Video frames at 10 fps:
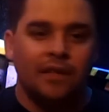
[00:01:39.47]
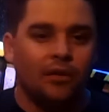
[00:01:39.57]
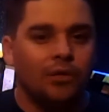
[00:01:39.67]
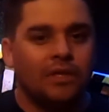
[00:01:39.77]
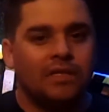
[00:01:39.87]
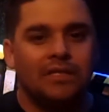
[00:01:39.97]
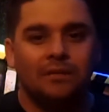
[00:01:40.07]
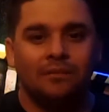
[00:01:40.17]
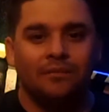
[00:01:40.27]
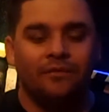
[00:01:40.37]
There was
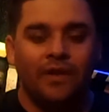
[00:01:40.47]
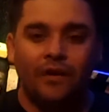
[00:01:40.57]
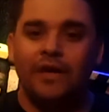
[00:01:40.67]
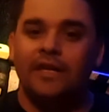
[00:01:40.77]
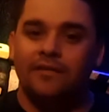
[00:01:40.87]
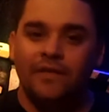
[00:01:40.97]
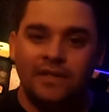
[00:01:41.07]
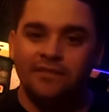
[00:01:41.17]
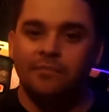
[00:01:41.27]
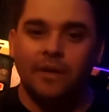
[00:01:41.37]
some very
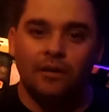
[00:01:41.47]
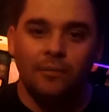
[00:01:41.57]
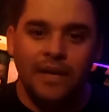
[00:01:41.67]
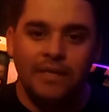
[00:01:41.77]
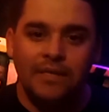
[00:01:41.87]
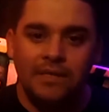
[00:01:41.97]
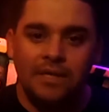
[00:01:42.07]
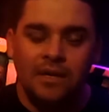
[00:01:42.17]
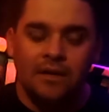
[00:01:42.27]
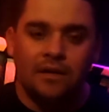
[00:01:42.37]
ineffective mirror mazes